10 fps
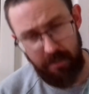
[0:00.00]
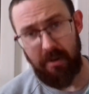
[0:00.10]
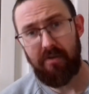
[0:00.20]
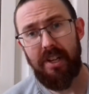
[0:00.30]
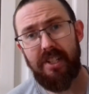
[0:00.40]

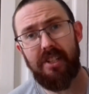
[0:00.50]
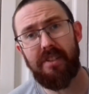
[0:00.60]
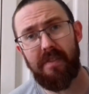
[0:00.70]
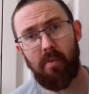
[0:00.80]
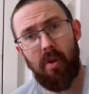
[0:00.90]
my reasons
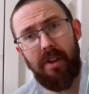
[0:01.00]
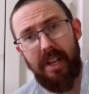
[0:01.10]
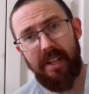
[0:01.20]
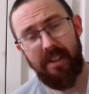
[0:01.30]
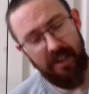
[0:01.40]
for
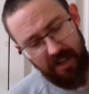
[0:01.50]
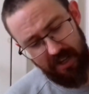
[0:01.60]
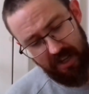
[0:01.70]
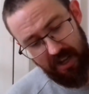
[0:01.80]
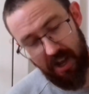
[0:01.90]
wanting
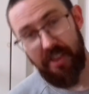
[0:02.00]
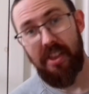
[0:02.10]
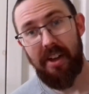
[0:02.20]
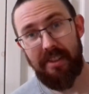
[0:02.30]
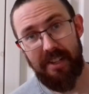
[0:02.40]

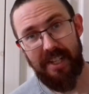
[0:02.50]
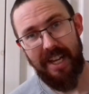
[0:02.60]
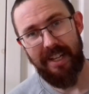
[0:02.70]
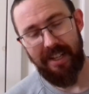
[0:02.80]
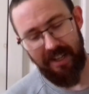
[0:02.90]
another
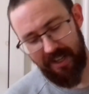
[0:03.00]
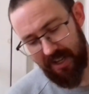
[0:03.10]
tent.